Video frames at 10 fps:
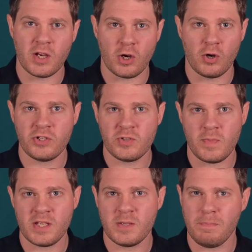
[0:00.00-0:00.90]
encourages
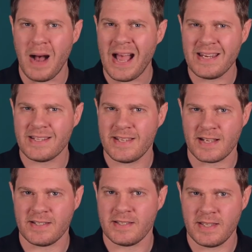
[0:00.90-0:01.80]
men to buy into
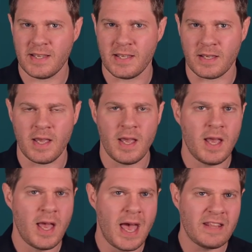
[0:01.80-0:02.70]
sexist thinking
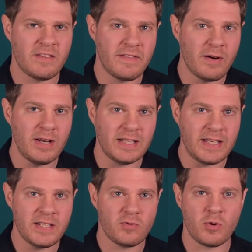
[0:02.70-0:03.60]
and at the very
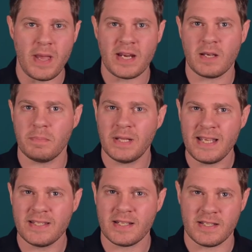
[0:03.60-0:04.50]
least remain
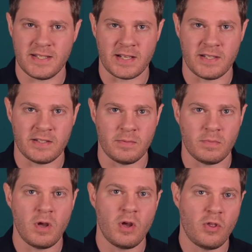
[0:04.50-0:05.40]
complacent in sexism
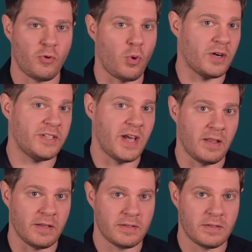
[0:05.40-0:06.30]
through our
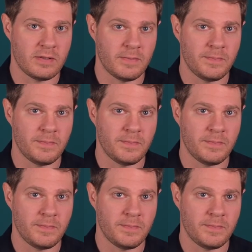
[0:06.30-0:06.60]
silence.